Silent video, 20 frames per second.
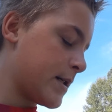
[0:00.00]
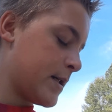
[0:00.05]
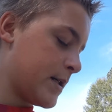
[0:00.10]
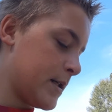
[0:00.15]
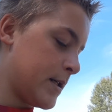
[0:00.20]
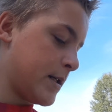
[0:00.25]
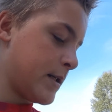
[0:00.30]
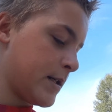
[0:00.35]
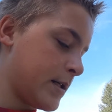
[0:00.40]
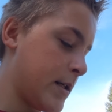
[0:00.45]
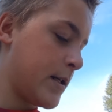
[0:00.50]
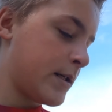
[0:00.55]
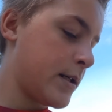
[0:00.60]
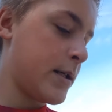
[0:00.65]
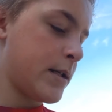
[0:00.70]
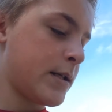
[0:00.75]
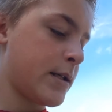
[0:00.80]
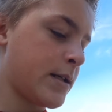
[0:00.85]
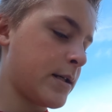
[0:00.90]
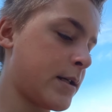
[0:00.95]

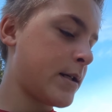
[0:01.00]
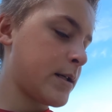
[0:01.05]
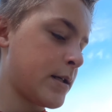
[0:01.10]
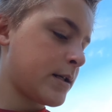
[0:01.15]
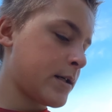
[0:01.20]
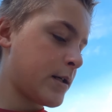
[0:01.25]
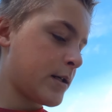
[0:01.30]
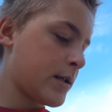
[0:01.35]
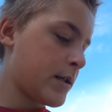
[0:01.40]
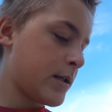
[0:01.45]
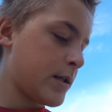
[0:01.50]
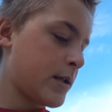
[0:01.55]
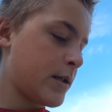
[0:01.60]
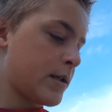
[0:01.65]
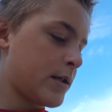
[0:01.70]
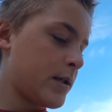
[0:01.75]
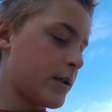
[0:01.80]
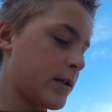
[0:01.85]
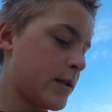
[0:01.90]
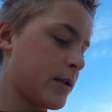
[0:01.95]

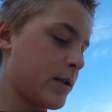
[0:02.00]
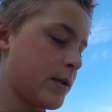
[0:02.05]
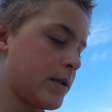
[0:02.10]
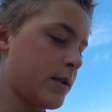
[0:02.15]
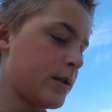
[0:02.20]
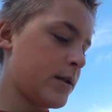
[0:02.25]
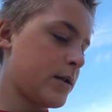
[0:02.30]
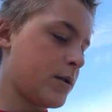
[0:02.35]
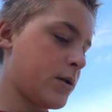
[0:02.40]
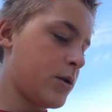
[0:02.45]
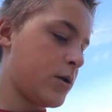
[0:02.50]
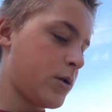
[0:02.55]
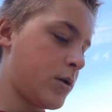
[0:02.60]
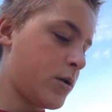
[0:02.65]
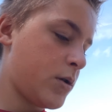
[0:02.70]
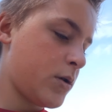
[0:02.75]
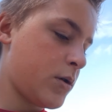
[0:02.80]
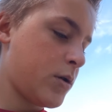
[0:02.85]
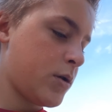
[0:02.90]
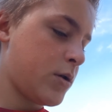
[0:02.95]

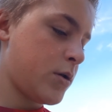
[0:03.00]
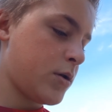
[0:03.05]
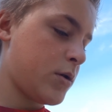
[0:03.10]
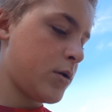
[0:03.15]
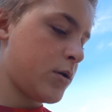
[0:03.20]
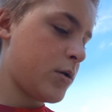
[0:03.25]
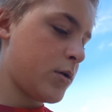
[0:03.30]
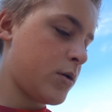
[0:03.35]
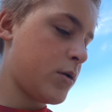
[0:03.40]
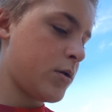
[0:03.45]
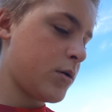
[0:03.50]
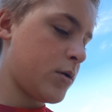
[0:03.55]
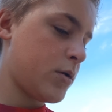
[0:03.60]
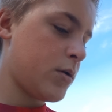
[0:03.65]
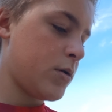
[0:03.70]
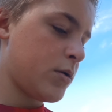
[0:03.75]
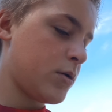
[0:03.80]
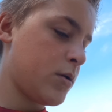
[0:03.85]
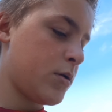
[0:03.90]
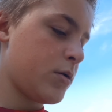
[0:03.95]

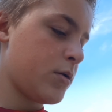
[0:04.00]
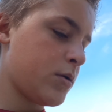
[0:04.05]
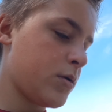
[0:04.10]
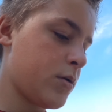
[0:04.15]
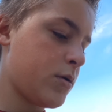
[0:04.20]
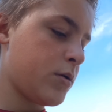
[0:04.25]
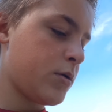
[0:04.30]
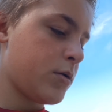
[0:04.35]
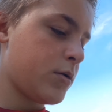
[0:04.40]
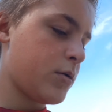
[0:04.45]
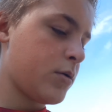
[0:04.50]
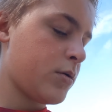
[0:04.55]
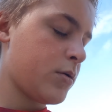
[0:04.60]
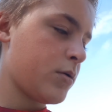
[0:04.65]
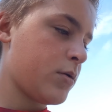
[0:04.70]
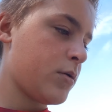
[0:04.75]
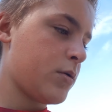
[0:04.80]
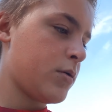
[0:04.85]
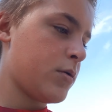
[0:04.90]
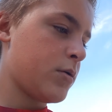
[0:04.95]

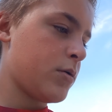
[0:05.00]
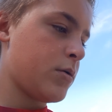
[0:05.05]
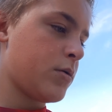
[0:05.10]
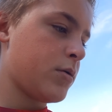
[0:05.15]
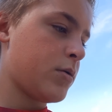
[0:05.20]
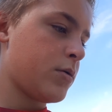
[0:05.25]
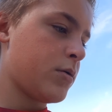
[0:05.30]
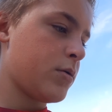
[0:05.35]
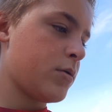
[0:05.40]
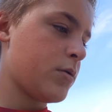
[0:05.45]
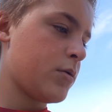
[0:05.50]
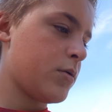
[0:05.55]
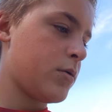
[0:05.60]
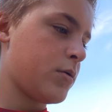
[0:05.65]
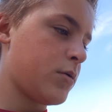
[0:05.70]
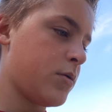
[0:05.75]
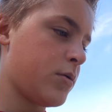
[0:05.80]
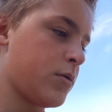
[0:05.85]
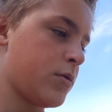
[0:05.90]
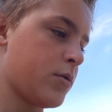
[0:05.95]

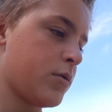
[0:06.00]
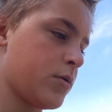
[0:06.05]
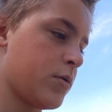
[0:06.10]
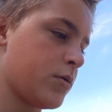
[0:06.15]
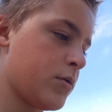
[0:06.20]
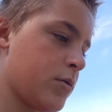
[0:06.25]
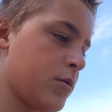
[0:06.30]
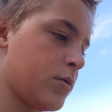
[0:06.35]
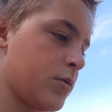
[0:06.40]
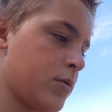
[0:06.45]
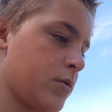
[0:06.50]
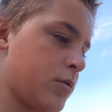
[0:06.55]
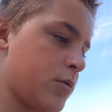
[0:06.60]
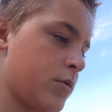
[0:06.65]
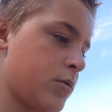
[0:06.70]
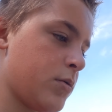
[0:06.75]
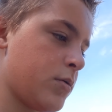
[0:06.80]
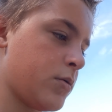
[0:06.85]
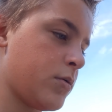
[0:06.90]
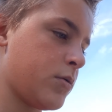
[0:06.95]

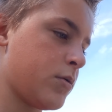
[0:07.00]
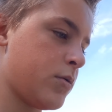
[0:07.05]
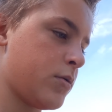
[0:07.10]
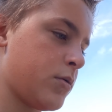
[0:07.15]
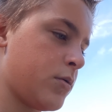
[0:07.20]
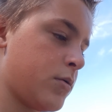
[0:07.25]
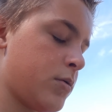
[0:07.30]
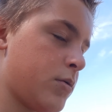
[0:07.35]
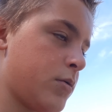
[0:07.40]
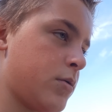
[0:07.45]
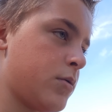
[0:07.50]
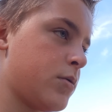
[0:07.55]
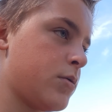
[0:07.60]
(silence)